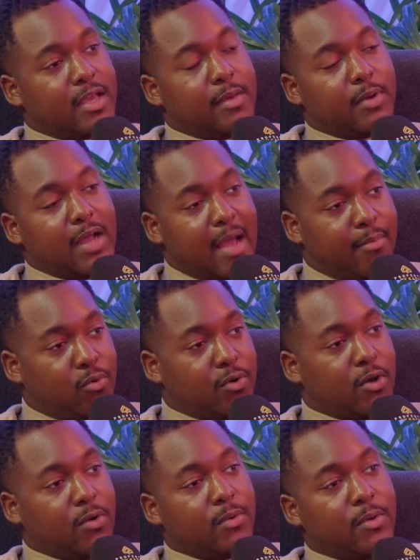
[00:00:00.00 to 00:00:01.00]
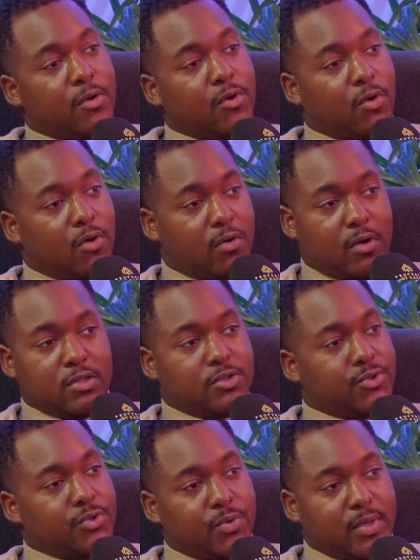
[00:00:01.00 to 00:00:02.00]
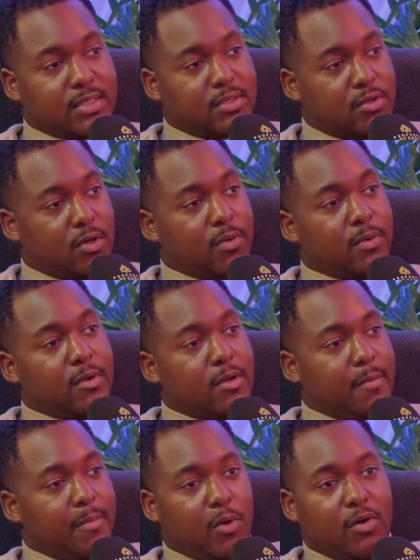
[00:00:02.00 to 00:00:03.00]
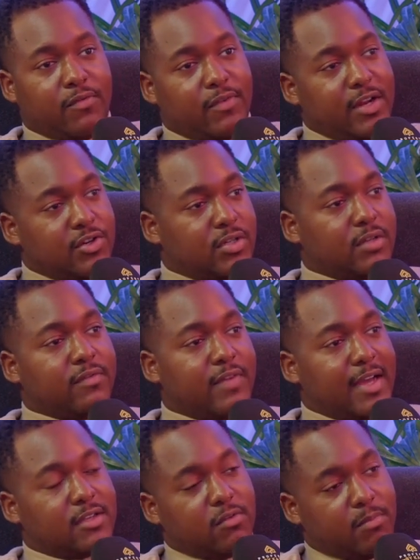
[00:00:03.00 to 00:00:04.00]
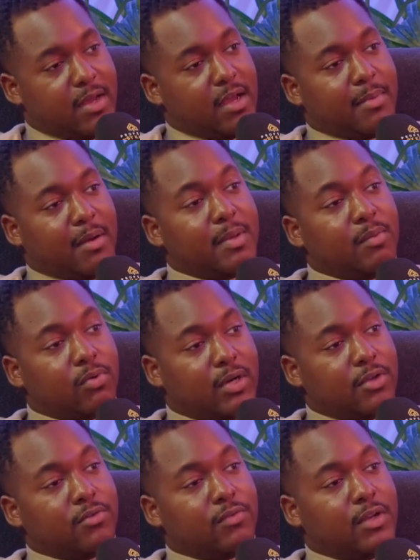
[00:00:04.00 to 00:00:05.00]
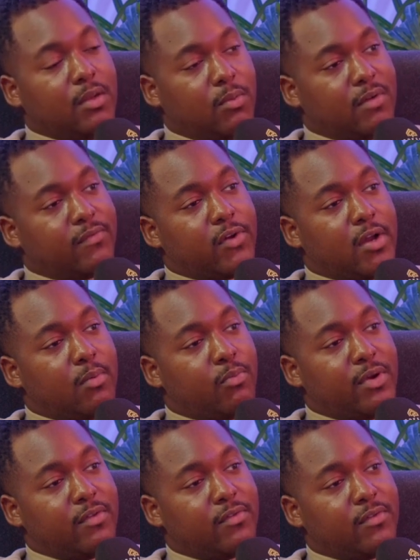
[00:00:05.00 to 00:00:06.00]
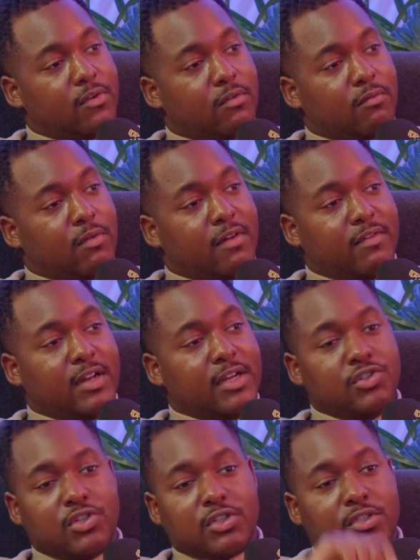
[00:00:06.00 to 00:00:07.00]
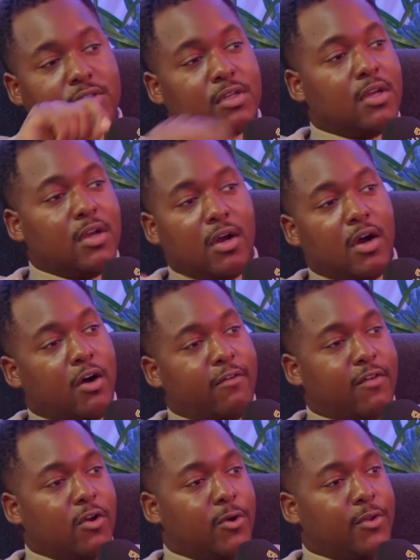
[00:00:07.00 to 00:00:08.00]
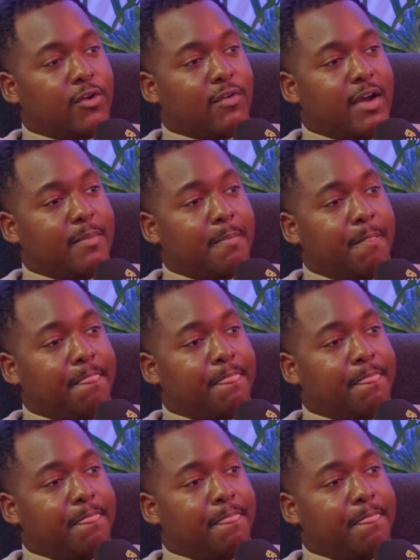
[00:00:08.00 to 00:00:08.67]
Keep an Apple note or a to-do list note of interesting facts you met about people that you really want to follow up with, rather than just, I'll follow on the gram.